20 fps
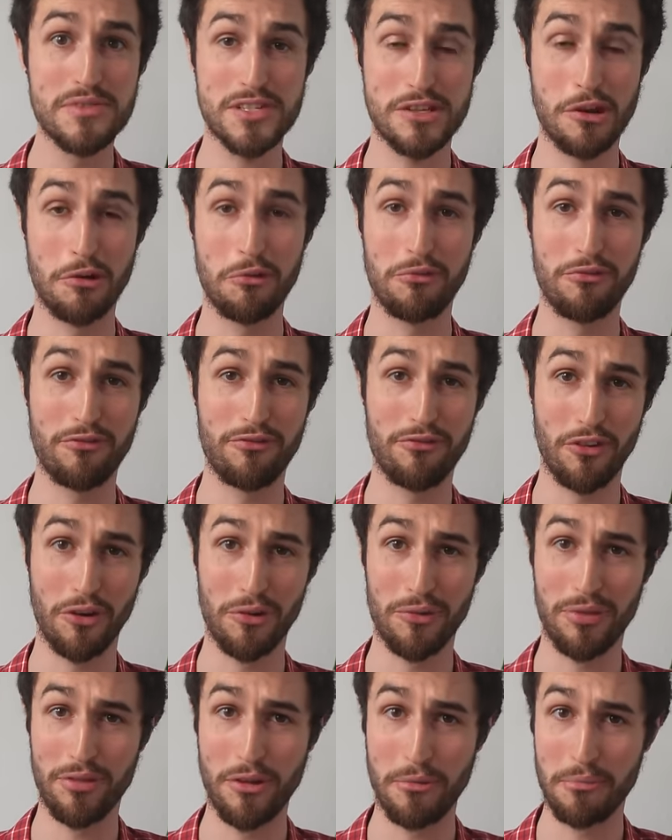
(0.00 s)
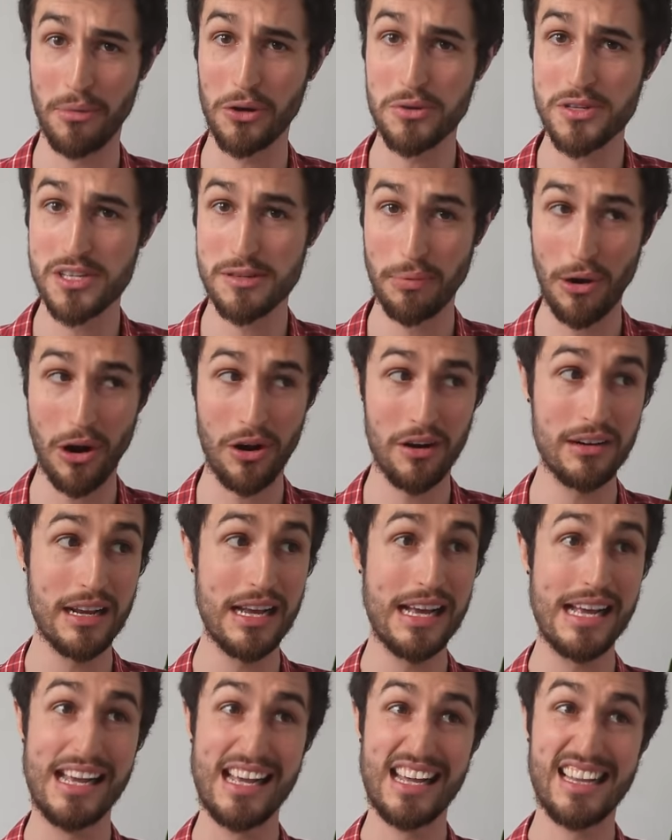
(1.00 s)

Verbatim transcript: So for the most part,